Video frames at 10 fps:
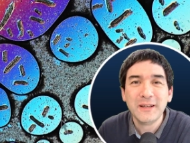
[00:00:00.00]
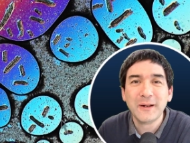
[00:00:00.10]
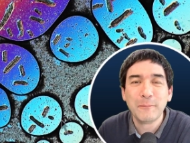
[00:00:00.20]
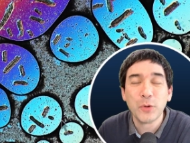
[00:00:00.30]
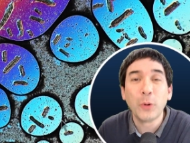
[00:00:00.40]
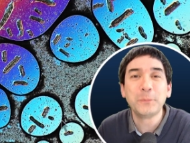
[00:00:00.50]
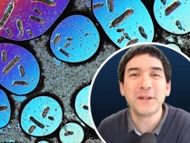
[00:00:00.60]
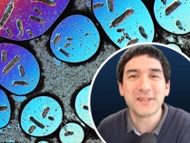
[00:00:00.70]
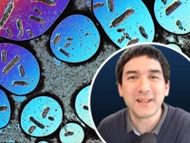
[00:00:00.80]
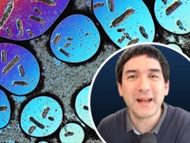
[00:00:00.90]
um,
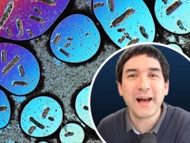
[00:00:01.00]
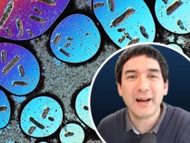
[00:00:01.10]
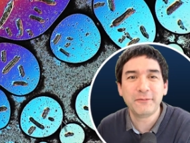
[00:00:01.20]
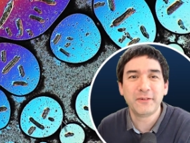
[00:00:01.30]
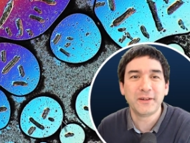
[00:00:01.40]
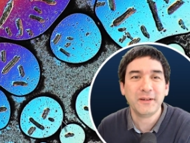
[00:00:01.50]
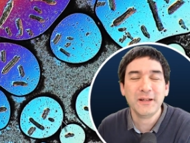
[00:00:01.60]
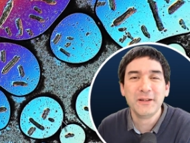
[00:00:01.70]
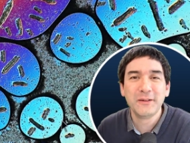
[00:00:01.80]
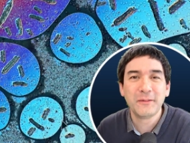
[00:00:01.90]
optics that I have. Uh,
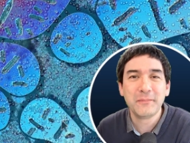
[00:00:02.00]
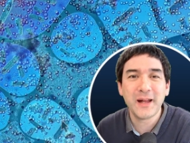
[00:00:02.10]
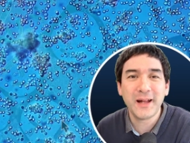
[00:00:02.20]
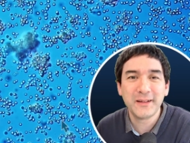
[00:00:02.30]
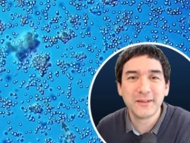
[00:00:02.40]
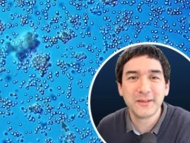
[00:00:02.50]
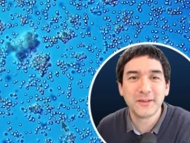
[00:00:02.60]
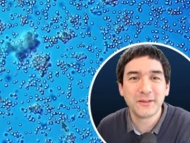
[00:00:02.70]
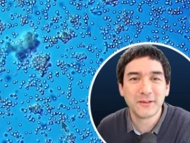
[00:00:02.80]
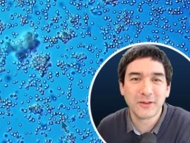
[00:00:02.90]
um, and
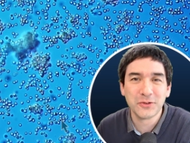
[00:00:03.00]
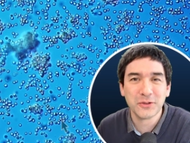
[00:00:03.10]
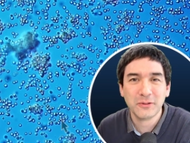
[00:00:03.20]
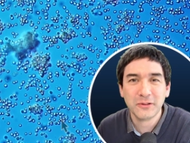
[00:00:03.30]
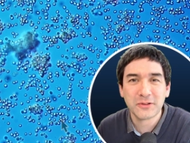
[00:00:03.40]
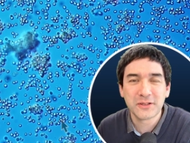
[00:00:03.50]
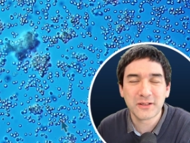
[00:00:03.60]
it also looks